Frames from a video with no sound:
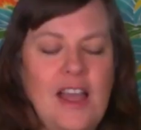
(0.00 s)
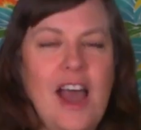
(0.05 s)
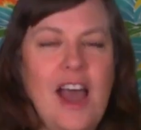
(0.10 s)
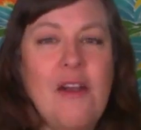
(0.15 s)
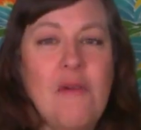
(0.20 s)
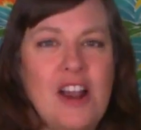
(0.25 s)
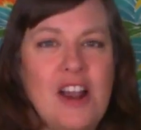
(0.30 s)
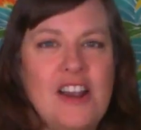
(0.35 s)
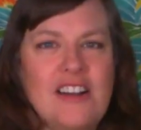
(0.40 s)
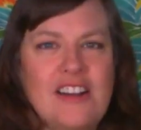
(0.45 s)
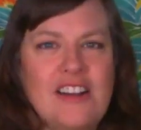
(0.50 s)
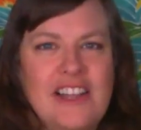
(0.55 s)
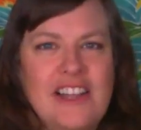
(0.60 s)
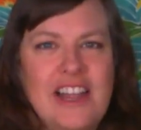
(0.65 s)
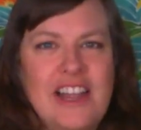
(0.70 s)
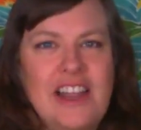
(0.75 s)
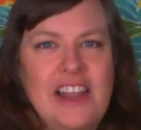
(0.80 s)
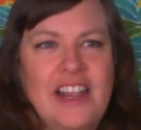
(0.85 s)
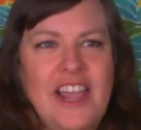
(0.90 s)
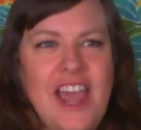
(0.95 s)

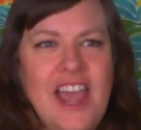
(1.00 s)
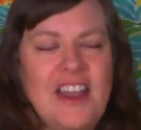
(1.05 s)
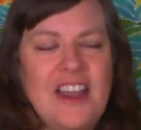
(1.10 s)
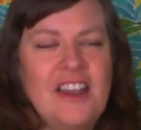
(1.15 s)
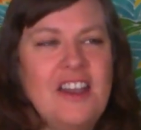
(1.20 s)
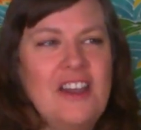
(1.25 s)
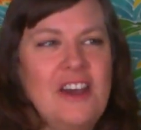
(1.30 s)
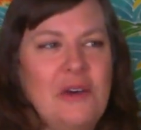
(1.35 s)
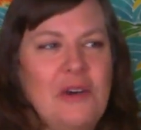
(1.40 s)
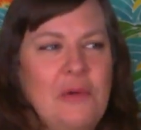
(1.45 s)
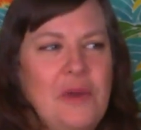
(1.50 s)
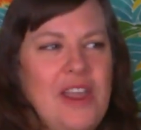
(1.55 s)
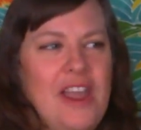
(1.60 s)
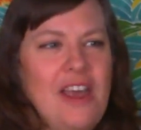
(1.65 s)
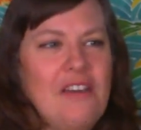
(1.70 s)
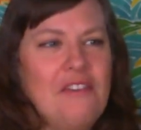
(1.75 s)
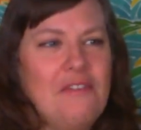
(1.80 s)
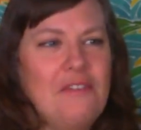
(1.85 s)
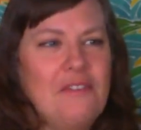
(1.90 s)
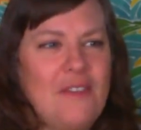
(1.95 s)
Ironically, in Canada, we
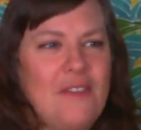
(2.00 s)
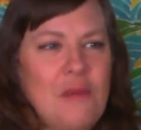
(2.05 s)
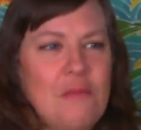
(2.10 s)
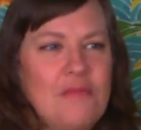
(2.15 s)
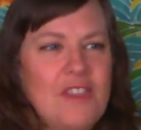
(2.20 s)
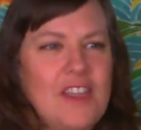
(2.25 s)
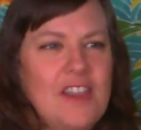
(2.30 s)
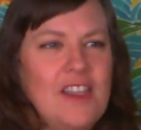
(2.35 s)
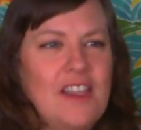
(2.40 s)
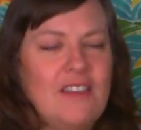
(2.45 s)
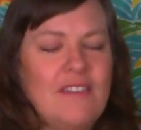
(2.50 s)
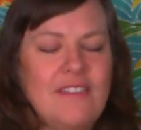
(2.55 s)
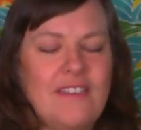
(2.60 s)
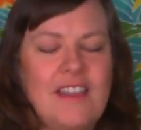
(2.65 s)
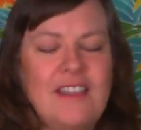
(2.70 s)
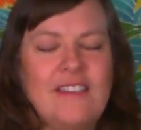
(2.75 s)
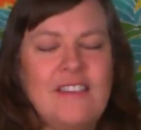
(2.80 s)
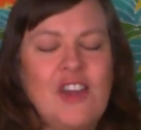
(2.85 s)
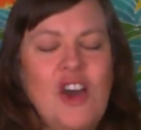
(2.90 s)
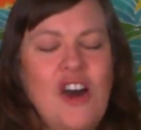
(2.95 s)
have something. It's
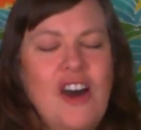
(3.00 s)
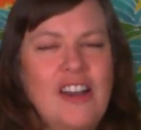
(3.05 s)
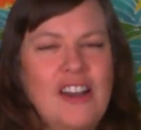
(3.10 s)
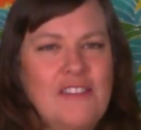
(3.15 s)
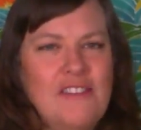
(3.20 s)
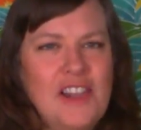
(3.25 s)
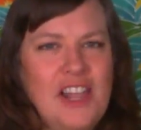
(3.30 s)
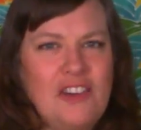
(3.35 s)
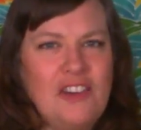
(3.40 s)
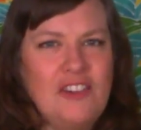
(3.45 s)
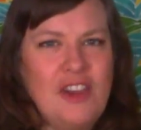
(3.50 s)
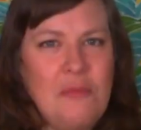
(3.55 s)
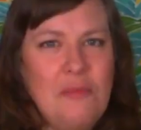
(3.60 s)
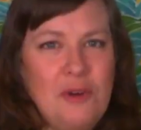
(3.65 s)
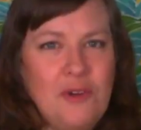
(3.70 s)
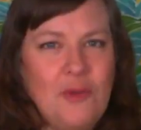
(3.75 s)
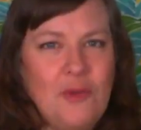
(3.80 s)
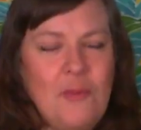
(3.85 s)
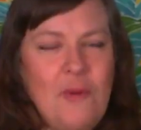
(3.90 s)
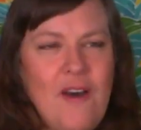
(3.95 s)
kind of like
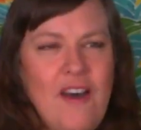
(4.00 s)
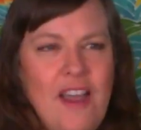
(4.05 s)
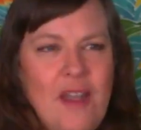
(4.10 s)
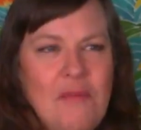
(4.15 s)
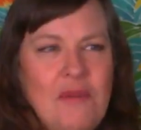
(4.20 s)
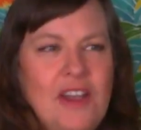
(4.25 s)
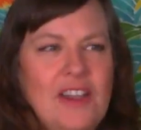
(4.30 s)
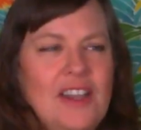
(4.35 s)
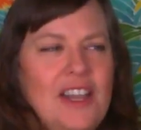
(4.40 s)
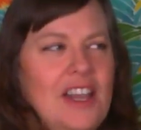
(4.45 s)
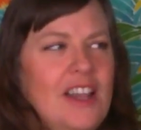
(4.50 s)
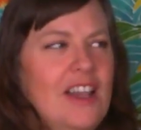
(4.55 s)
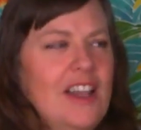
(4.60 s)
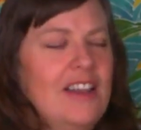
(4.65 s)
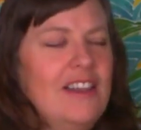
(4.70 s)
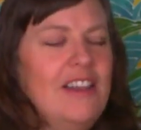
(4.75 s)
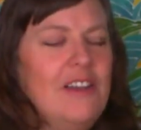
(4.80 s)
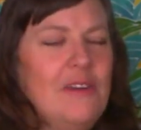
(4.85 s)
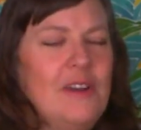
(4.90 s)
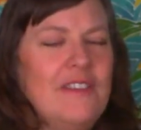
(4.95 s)
shepherd's pie, but
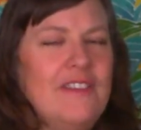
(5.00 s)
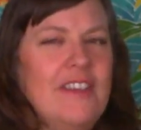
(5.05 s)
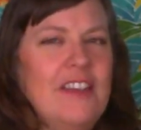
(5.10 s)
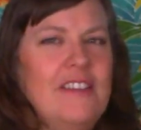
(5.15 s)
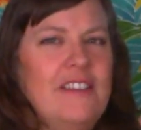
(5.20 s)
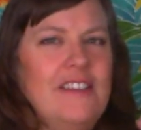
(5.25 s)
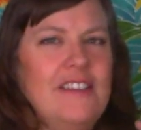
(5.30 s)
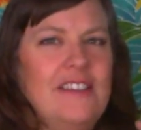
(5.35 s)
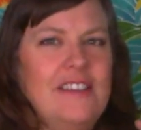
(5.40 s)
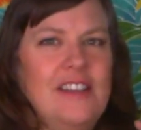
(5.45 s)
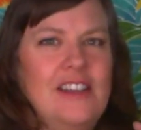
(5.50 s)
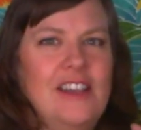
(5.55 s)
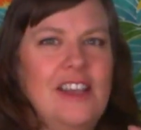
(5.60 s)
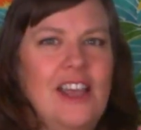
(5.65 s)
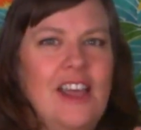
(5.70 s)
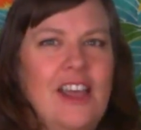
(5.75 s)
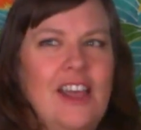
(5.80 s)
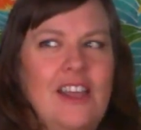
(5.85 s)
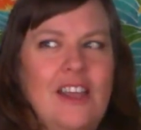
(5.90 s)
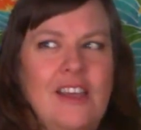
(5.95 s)
there isn't
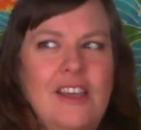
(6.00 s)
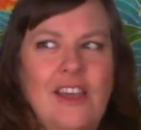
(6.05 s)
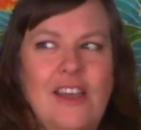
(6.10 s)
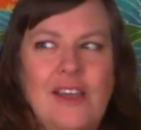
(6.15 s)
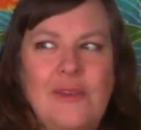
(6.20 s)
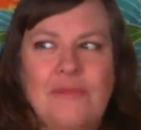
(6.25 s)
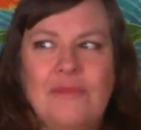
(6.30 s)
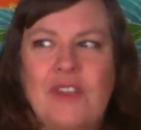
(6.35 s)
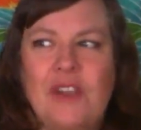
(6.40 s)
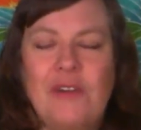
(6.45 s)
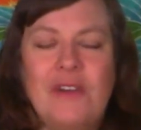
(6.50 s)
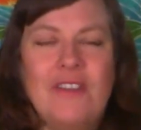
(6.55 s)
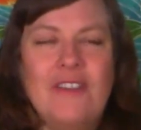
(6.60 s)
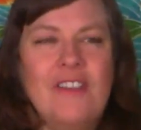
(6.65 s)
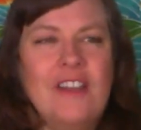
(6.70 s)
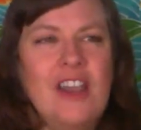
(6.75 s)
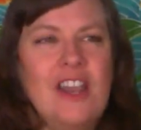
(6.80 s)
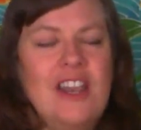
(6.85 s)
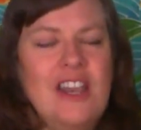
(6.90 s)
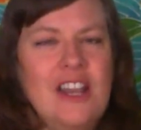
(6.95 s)

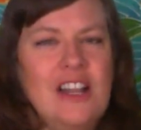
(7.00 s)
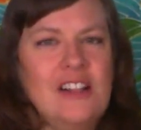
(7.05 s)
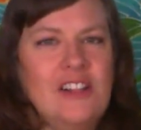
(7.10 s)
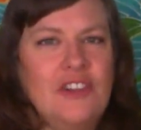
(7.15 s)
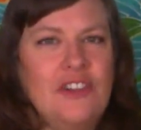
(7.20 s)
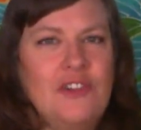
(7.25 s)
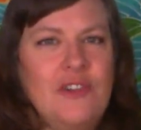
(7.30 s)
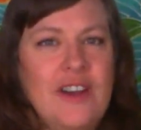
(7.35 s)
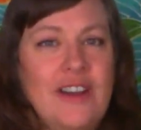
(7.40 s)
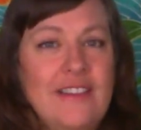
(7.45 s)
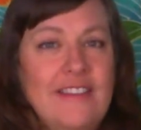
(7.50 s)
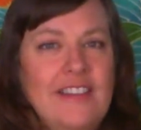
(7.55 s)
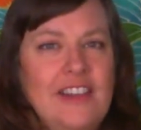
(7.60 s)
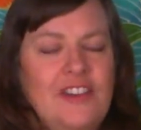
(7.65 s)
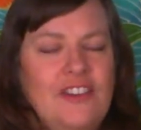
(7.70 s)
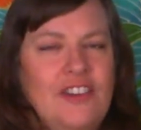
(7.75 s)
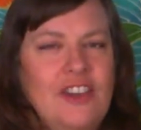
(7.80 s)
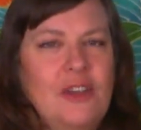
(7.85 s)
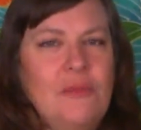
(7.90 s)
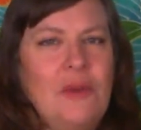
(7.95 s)
an English
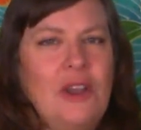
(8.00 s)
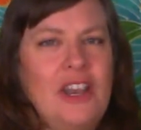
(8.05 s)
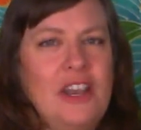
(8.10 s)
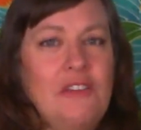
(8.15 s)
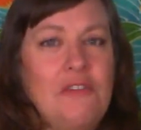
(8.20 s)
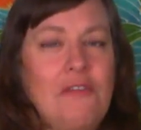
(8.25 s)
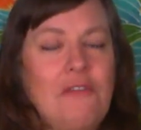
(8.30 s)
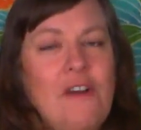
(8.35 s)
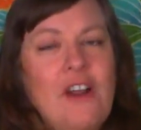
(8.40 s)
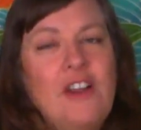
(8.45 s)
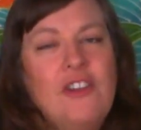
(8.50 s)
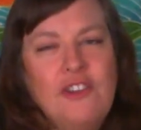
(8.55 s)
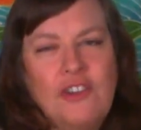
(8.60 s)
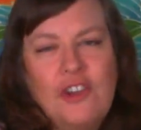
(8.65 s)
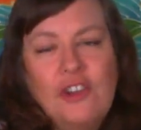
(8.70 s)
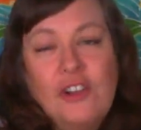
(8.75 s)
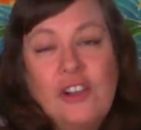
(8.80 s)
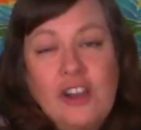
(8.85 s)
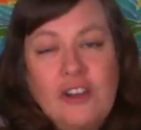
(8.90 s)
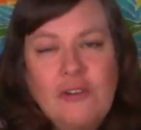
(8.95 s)
translation. But in French,
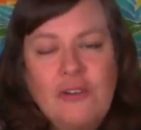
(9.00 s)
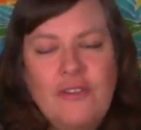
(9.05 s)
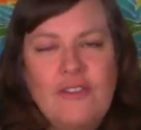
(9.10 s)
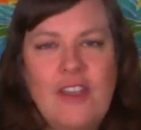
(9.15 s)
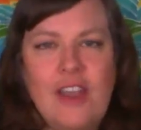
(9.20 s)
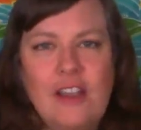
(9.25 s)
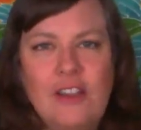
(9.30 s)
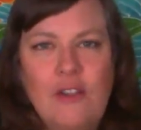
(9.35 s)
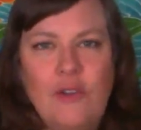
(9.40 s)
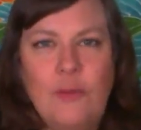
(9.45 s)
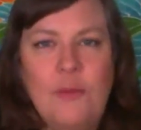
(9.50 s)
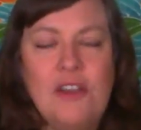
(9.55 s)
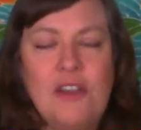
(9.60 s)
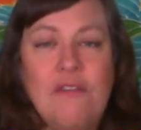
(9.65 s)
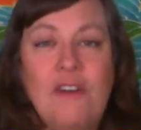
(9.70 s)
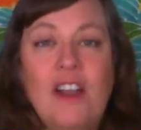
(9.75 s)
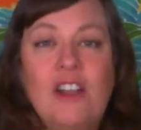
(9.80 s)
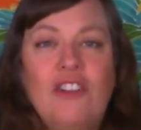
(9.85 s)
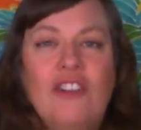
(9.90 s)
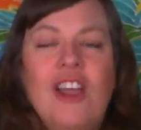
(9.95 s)
you'll understand. You
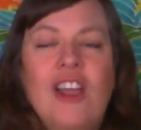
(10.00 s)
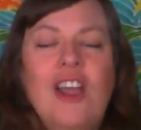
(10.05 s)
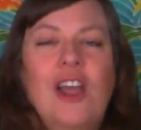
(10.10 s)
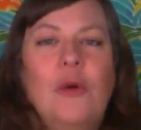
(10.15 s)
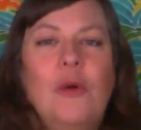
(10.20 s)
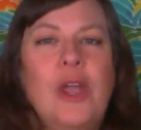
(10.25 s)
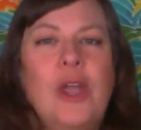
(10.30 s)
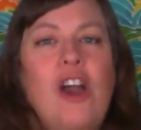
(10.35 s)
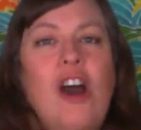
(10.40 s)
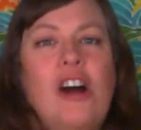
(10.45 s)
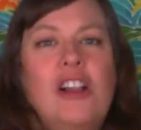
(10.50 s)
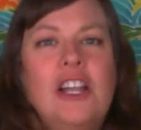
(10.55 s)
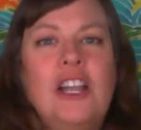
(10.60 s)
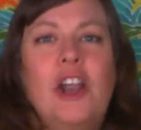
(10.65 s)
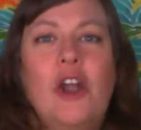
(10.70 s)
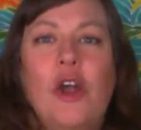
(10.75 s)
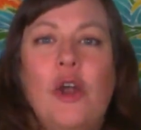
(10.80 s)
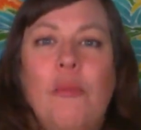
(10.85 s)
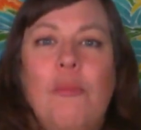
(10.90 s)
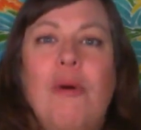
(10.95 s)
speak French. We call
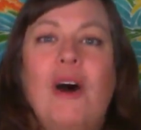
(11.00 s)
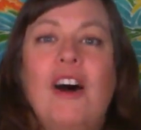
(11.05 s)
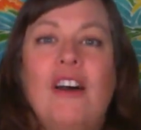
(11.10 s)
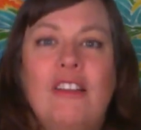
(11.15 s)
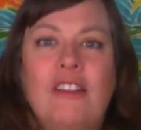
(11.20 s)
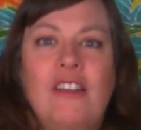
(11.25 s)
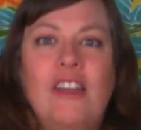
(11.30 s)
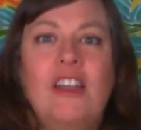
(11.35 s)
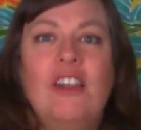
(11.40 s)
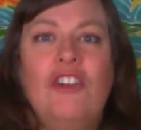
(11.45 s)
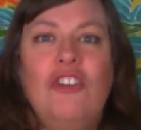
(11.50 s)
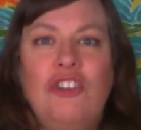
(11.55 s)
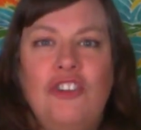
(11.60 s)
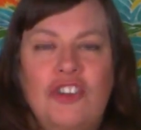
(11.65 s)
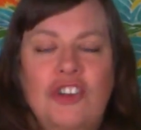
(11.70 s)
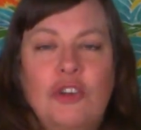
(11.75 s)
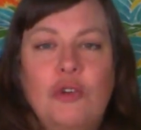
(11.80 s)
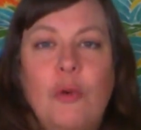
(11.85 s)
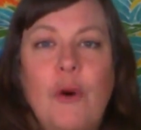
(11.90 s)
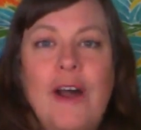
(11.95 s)
it un pâté
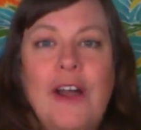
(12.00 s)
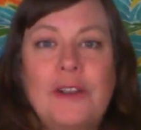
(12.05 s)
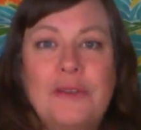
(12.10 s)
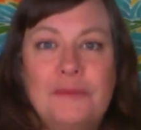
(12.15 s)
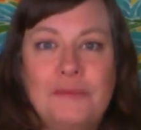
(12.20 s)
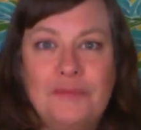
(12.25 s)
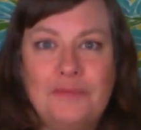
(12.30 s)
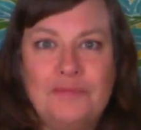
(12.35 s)
chinois.